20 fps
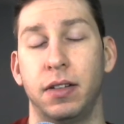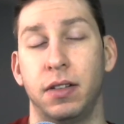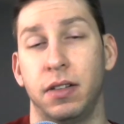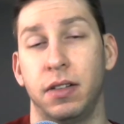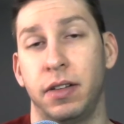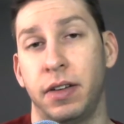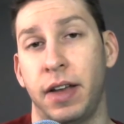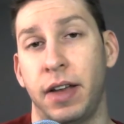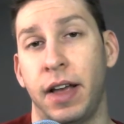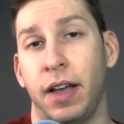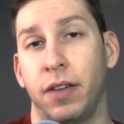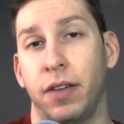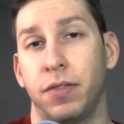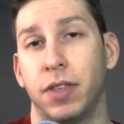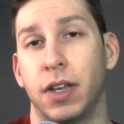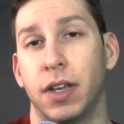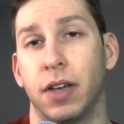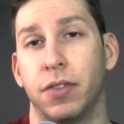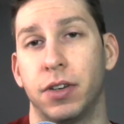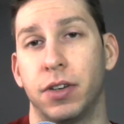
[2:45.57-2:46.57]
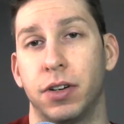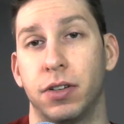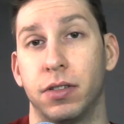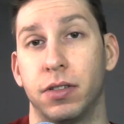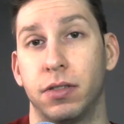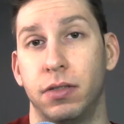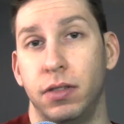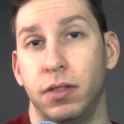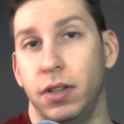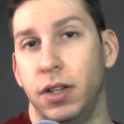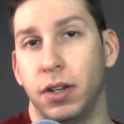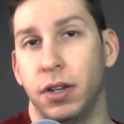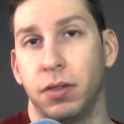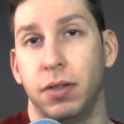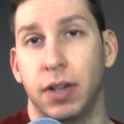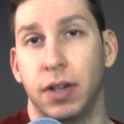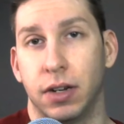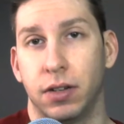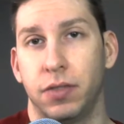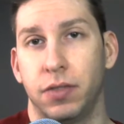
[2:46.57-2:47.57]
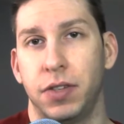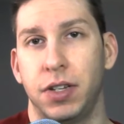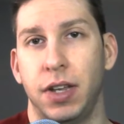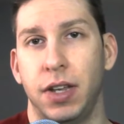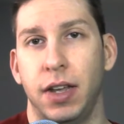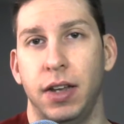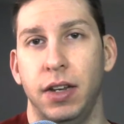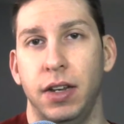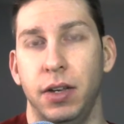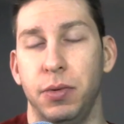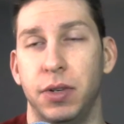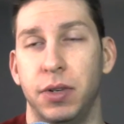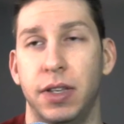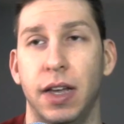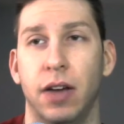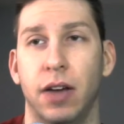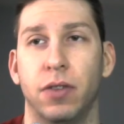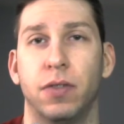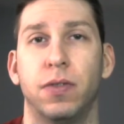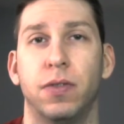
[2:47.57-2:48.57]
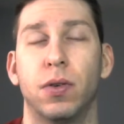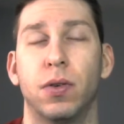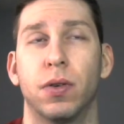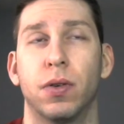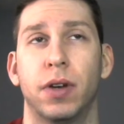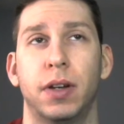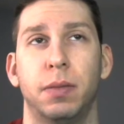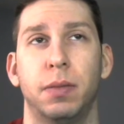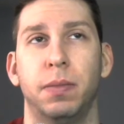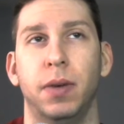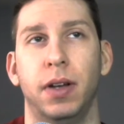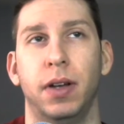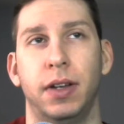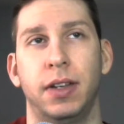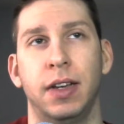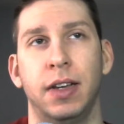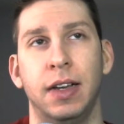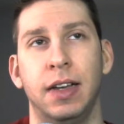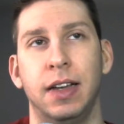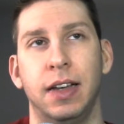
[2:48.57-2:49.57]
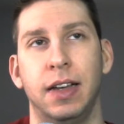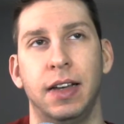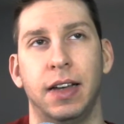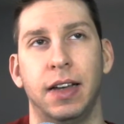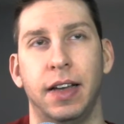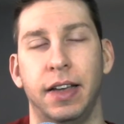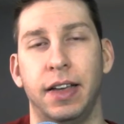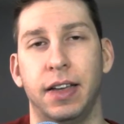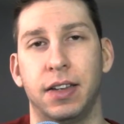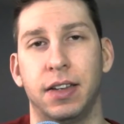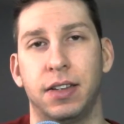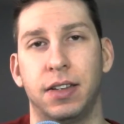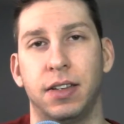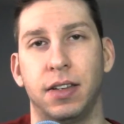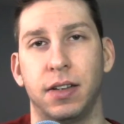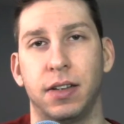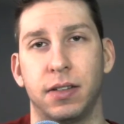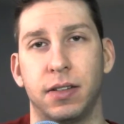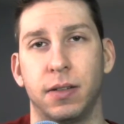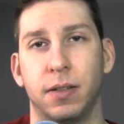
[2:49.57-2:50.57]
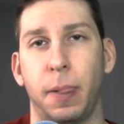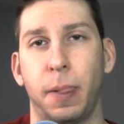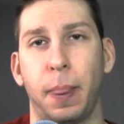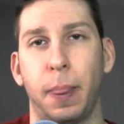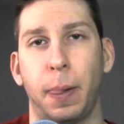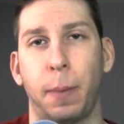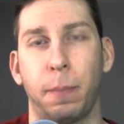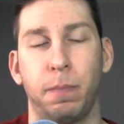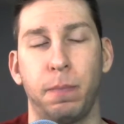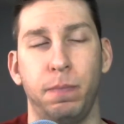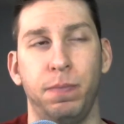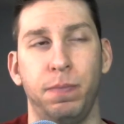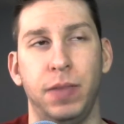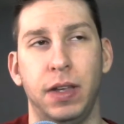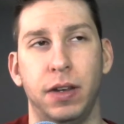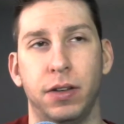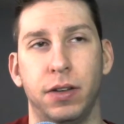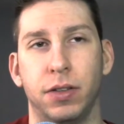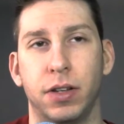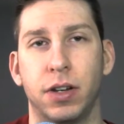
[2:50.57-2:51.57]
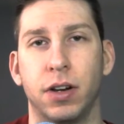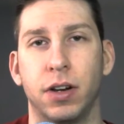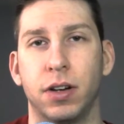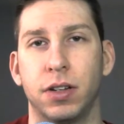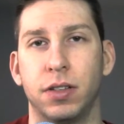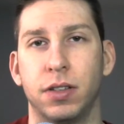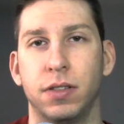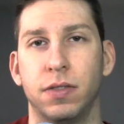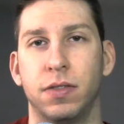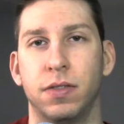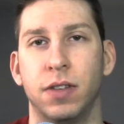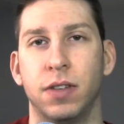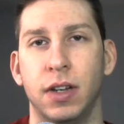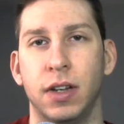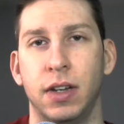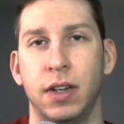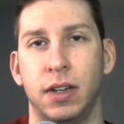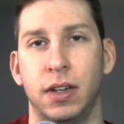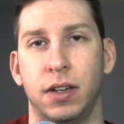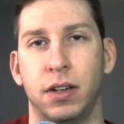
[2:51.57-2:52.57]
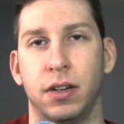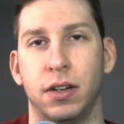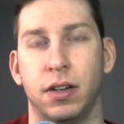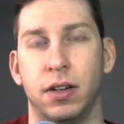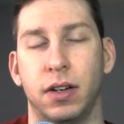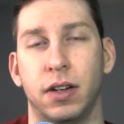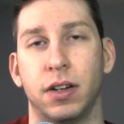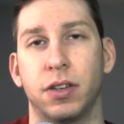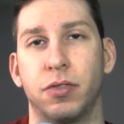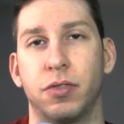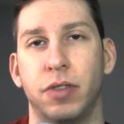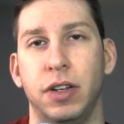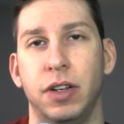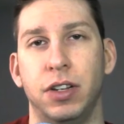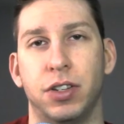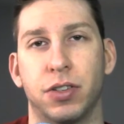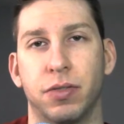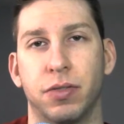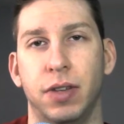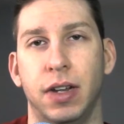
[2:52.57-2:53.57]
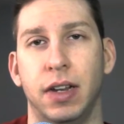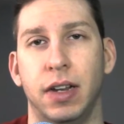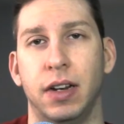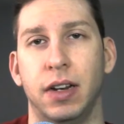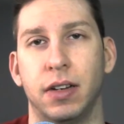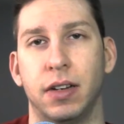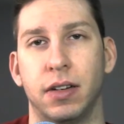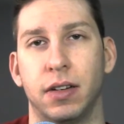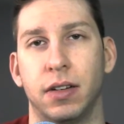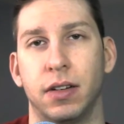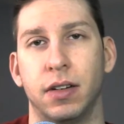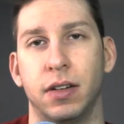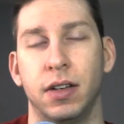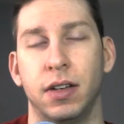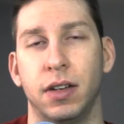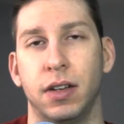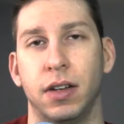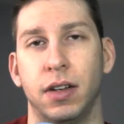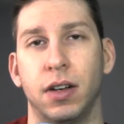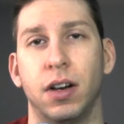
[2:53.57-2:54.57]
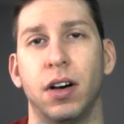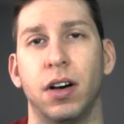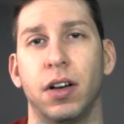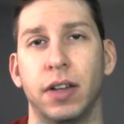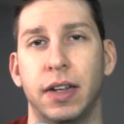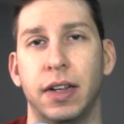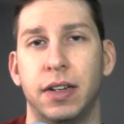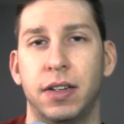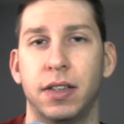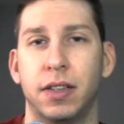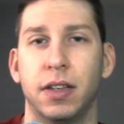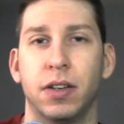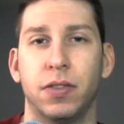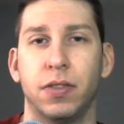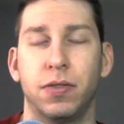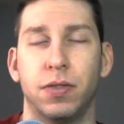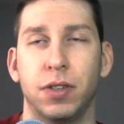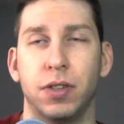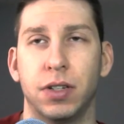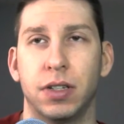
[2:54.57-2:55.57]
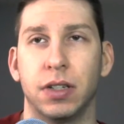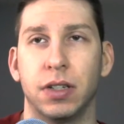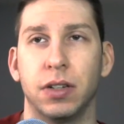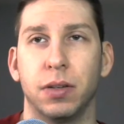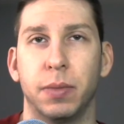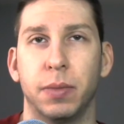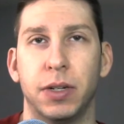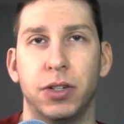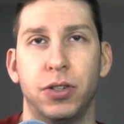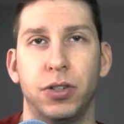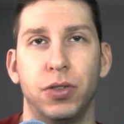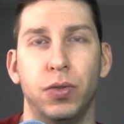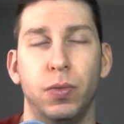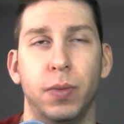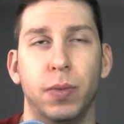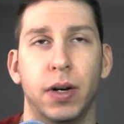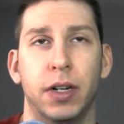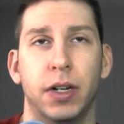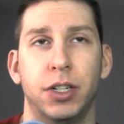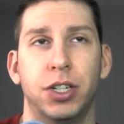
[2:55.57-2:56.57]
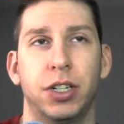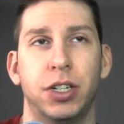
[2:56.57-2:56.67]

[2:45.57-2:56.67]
have the governor, you know, cut off his hand, he was down for it, but I guess, you know, the cost of green screen and all that stuff was a little bit too much,